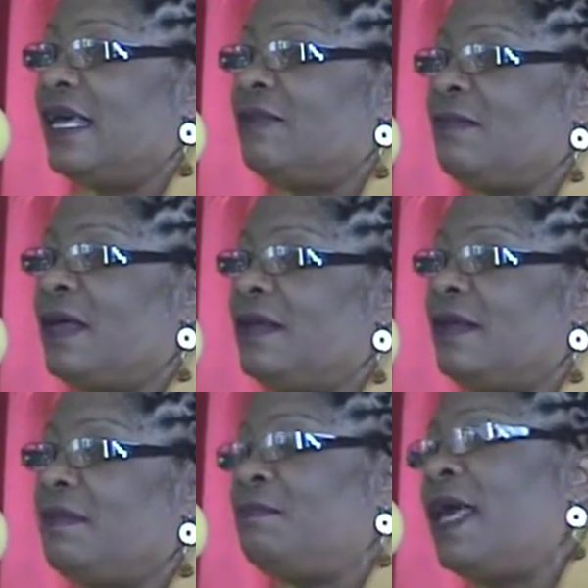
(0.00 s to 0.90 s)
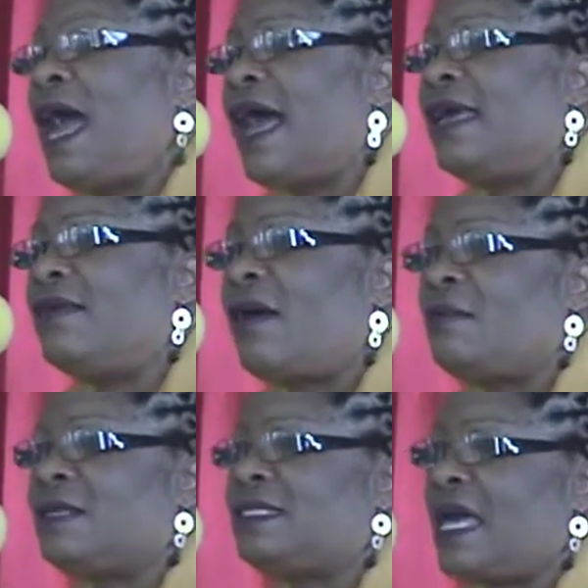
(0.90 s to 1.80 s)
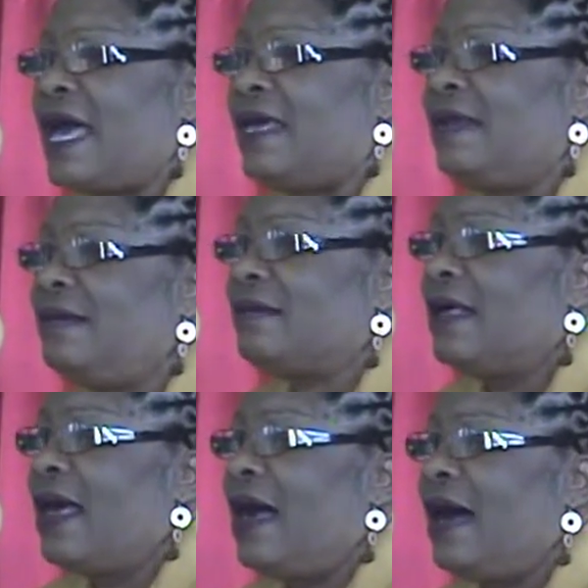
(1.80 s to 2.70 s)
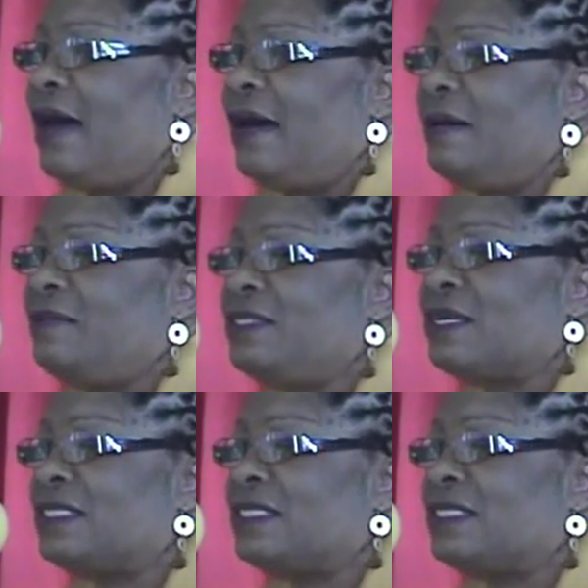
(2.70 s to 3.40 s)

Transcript: in, in behind or beside a